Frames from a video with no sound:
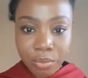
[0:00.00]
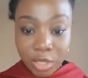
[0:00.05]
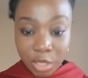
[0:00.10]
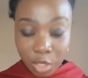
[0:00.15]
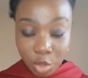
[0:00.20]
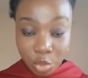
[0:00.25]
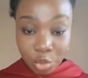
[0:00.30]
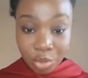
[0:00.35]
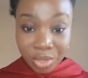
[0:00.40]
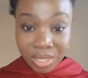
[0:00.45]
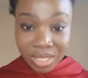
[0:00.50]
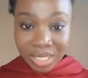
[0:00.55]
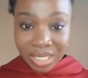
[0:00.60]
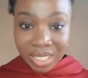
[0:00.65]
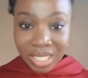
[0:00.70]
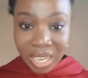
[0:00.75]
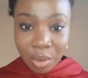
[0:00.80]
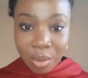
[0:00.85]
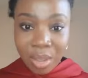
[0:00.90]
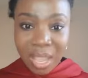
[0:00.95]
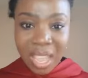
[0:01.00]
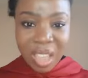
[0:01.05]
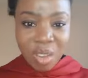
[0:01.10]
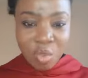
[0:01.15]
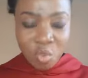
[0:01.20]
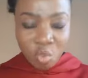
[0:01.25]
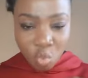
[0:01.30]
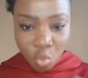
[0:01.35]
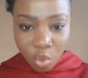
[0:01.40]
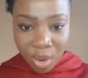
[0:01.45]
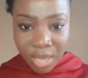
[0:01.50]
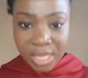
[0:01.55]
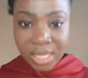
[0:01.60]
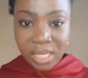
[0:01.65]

You will sit down and wait